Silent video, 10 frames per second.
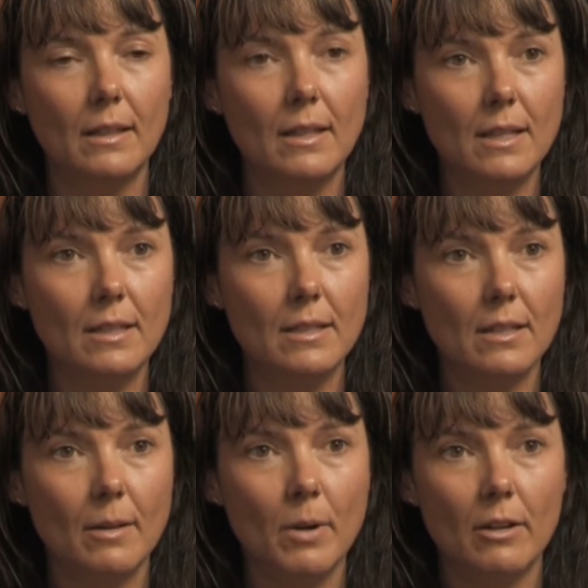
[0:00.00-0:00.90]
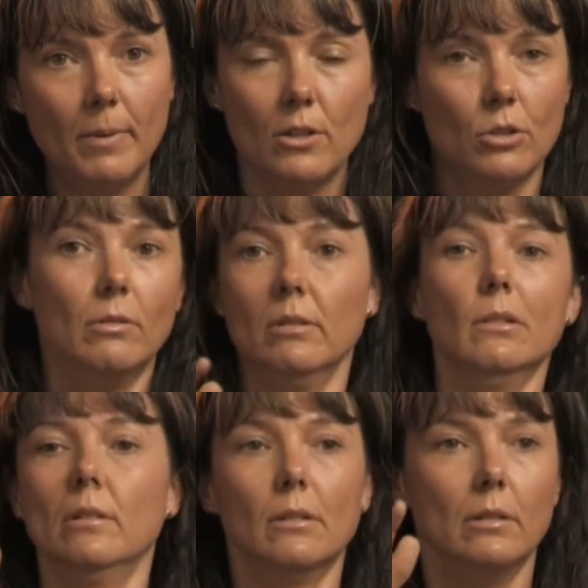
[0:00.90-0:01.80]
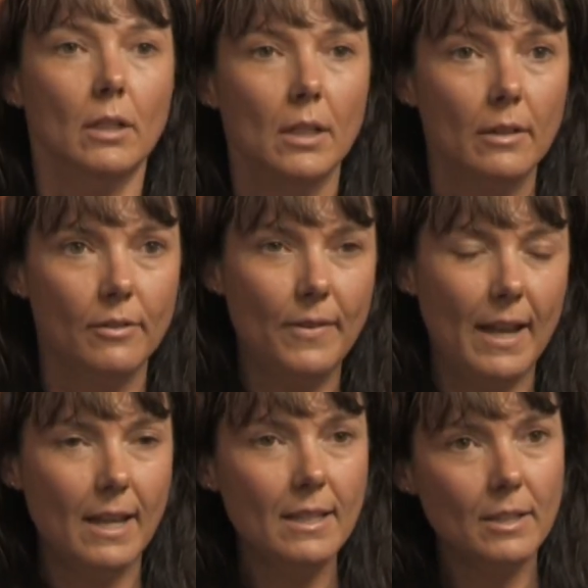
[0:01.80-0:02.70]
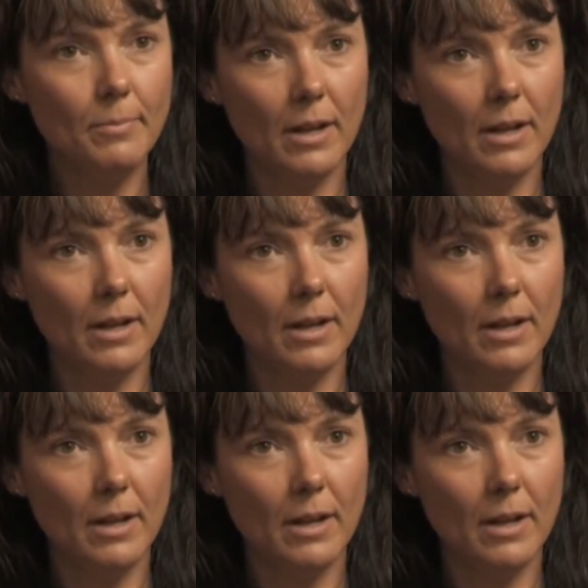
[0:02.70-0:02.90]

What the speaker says: Yes, I might have been too fast,